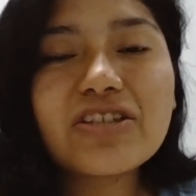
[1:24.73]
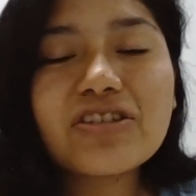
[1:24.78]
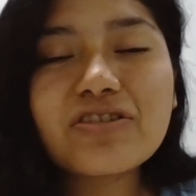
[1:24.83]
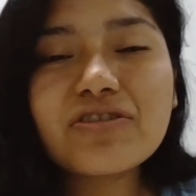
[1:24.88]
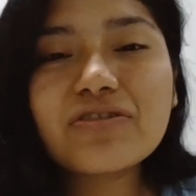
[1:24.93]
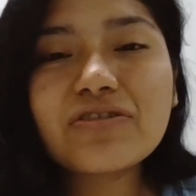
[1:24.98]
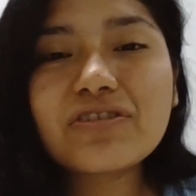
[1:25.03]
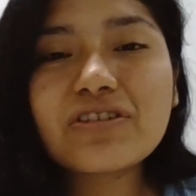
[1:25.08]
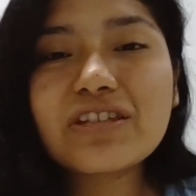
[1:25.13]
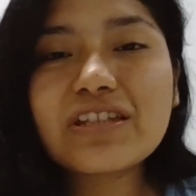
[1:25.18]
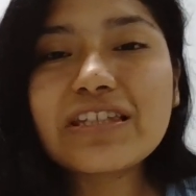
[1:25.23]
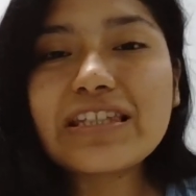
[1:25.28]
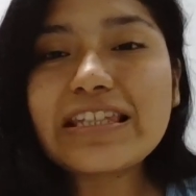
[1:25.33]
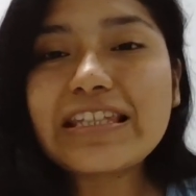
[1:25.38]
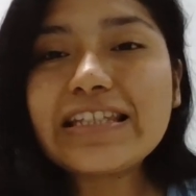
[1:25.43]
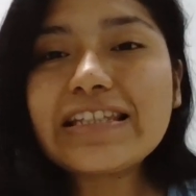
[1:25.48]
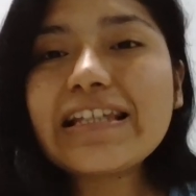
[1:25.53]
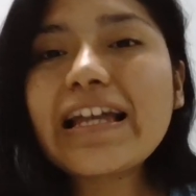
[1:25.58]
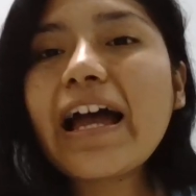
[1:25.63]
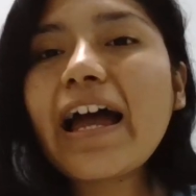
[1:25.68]

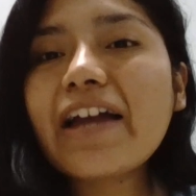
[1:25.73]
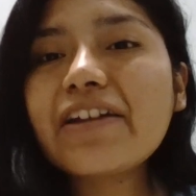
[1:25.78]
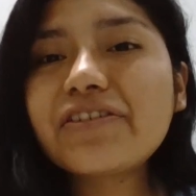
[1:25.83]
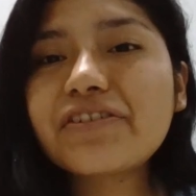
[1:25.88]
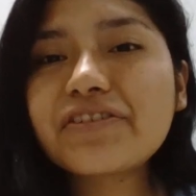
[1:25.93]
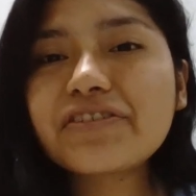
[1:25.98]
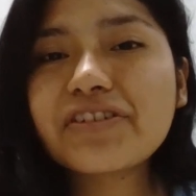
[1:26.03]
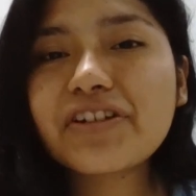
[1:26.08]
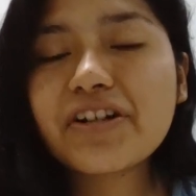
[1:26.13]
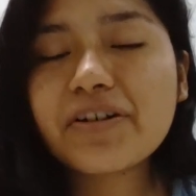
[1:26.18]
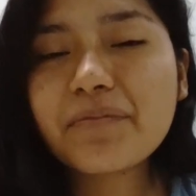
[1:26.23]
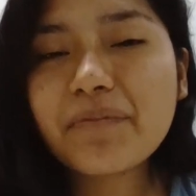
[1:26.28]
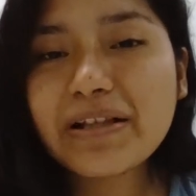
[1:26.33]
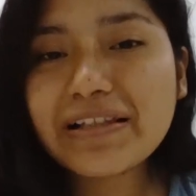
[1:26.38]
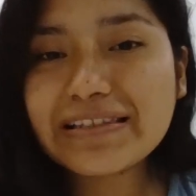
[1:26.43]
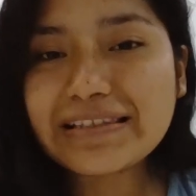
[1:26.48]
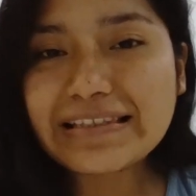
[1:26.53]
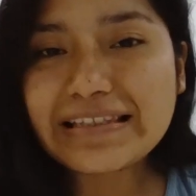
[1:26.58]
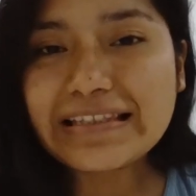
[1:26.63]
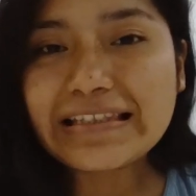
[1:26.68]
using this
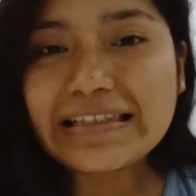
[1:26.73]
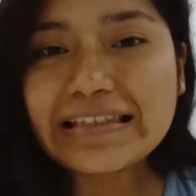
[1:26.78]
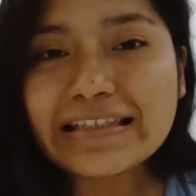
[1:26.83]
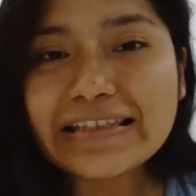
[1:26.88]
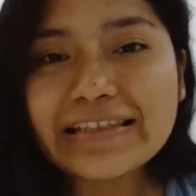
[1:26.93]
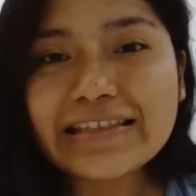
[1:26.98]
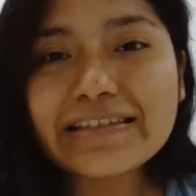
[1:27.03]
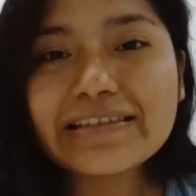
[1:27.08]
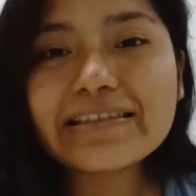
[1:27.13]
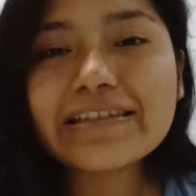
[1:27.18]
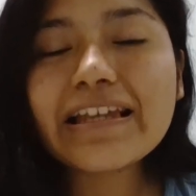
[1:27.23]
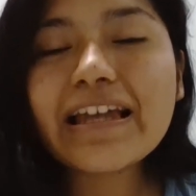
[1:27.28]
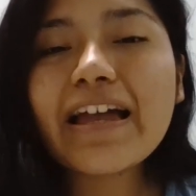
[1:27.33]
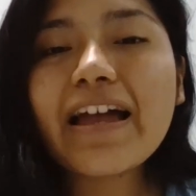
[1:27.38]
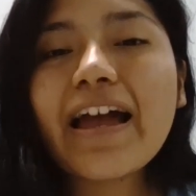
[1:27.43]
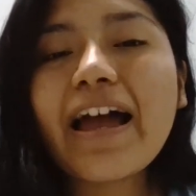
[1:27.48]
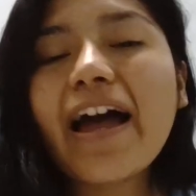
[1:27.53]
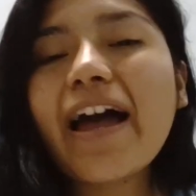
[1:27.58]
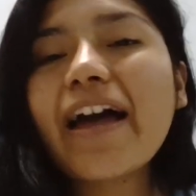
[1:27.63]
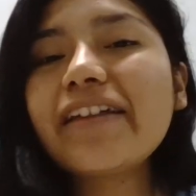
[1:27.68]
hydrothermal synthesis
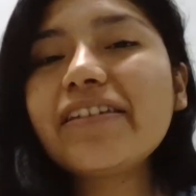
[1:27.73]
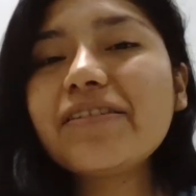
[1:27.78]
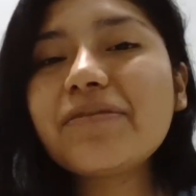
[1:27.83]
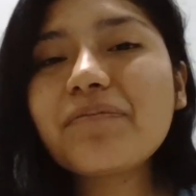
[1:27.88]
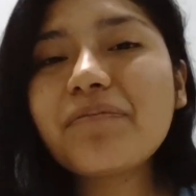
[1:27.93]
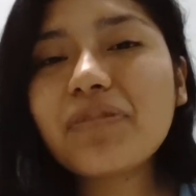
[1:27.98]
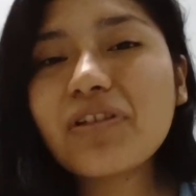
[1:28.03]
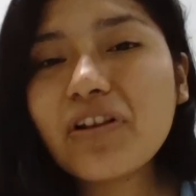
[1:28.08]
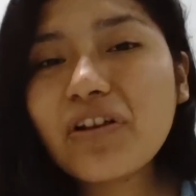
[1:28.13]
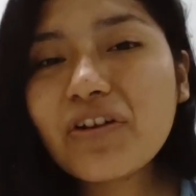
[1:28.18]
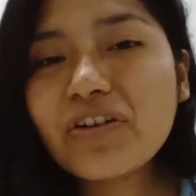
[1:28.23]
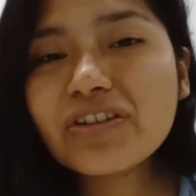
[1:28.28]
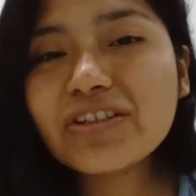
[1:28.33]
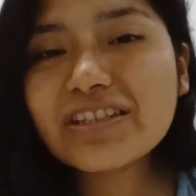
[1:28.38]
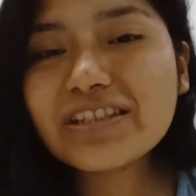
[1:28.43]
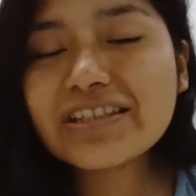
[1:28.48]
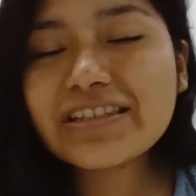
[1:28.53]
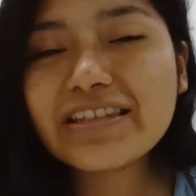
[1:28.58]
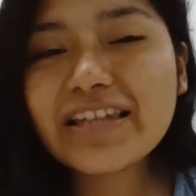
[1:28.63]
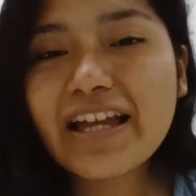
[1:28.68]
and
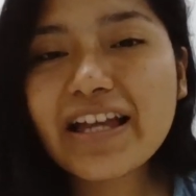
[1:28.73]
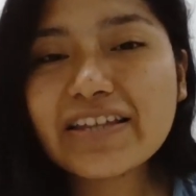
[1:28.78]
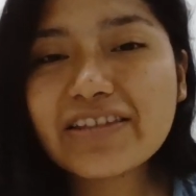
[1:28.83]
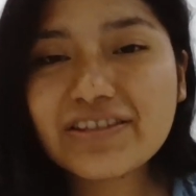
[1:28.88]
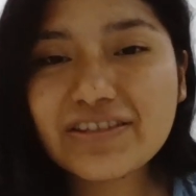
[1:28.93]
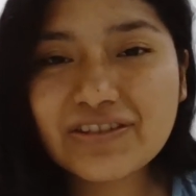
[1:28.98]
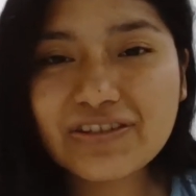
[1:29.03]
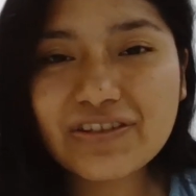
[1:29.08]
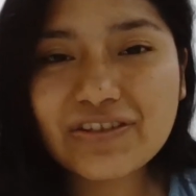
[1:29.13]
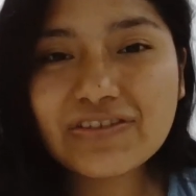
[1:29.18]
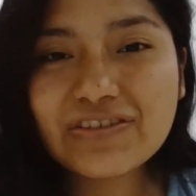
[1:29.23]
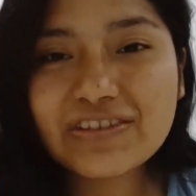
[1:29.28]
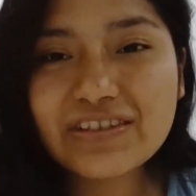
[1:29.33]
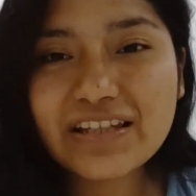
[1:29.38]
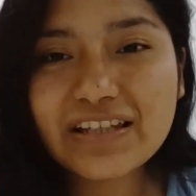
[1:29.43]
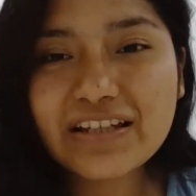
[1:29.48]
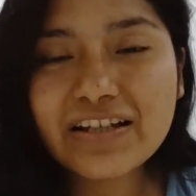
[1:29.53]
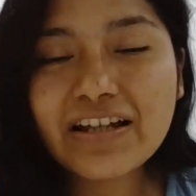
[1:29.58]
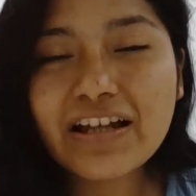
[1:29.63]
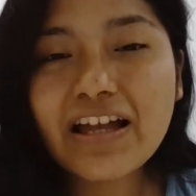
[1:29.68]
employing that
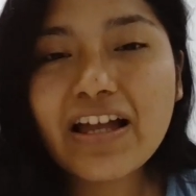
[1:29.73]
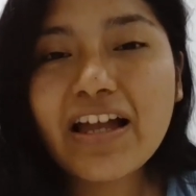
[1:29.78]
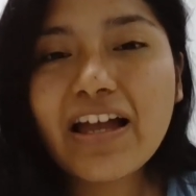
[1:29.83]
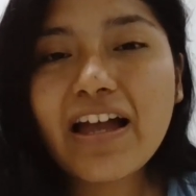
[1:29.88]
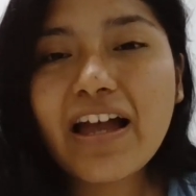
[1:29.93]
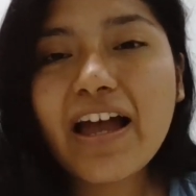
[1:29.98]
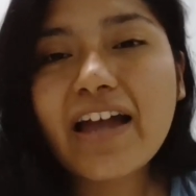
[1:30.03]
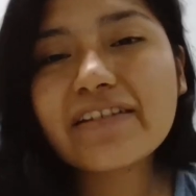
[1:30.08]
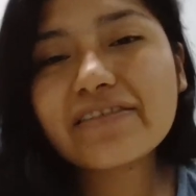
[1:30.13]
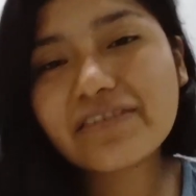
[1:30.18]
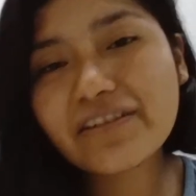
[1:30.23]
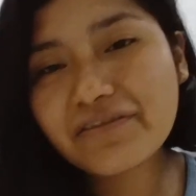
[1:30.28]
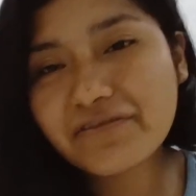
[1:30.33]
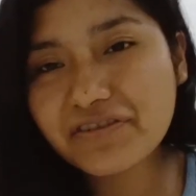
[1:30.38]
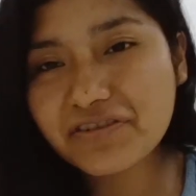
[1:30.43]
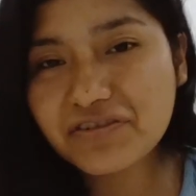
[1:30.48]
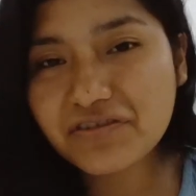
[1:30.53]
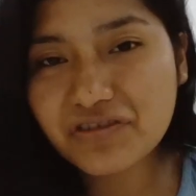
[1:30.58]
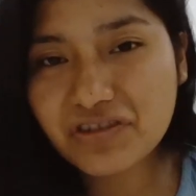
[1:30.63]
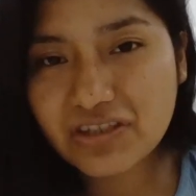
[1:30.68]
chitosan as a
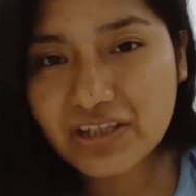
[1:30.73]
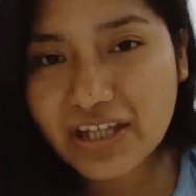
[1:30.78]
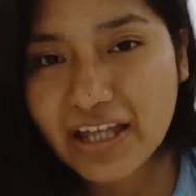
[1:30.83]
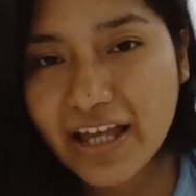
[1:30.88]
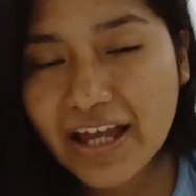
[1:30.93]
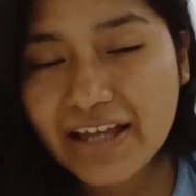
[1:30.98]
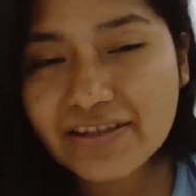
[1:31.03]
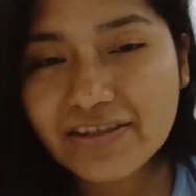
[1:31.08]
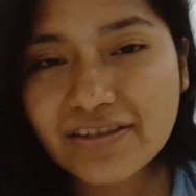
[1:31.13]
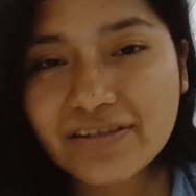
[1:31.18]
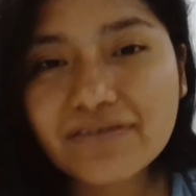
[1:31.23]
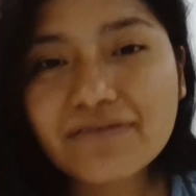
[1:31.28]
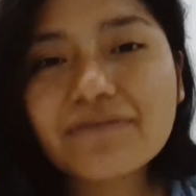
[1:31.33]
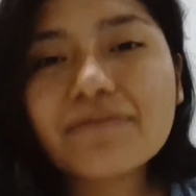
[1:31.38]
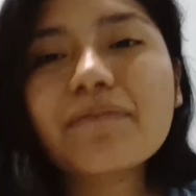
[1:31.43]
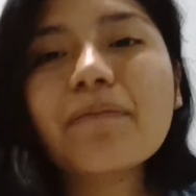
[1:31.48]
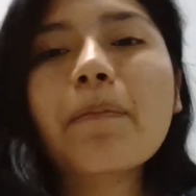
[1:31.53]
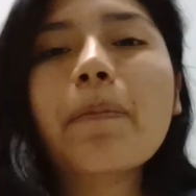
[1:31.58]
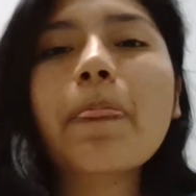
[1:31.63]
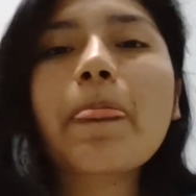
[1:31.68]
reducing agent.
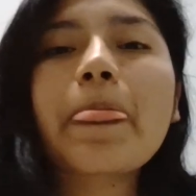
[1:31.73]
